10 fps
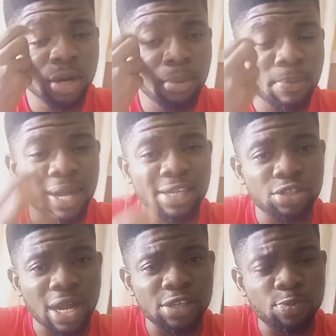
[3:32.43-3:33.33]
Remember,
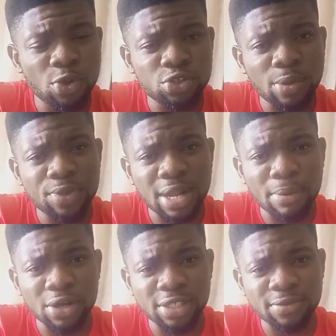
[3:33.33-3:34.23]
I spoke something
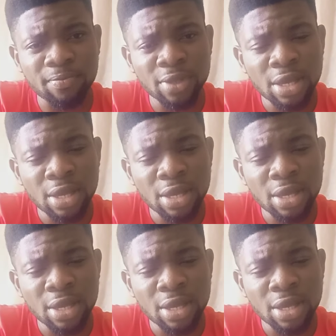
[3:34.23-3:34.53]
about it.